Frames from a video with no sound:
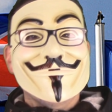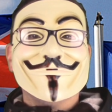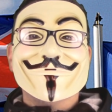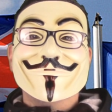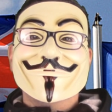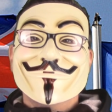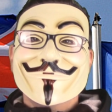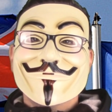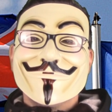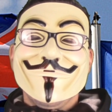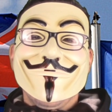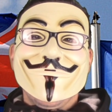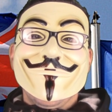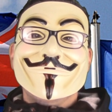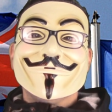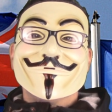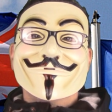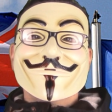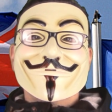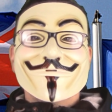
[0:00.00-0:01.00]
Who
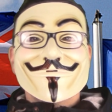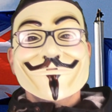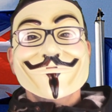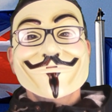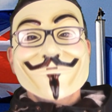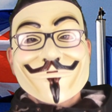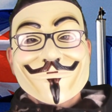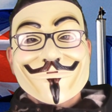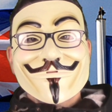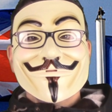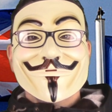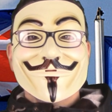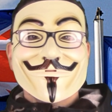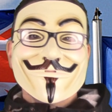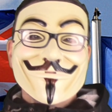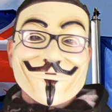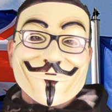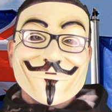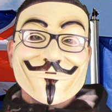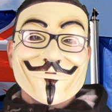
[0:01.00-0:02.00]
cares that Jean
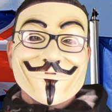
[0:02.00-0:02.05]
Monnet,